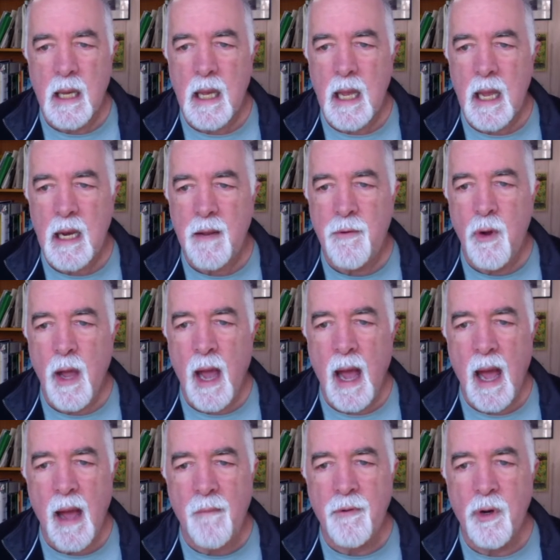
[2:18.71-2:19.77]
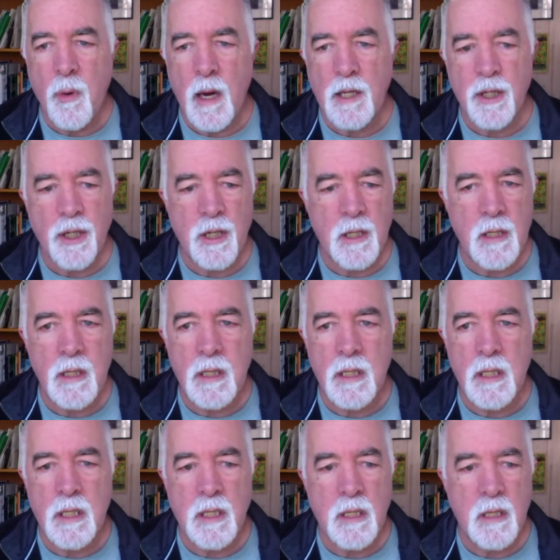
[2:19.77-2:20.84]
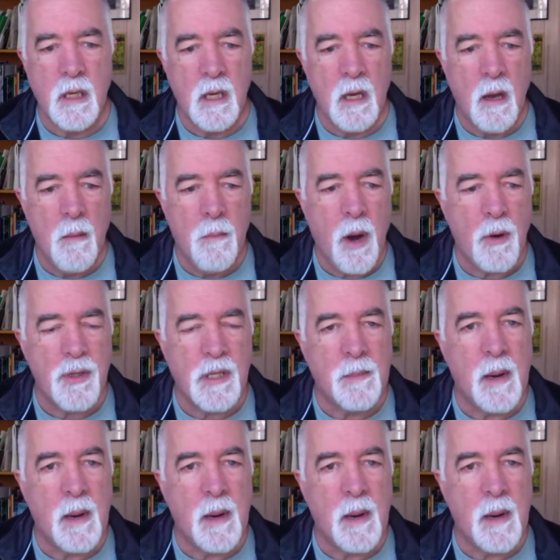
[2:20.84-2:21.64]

And if you have questions, post them.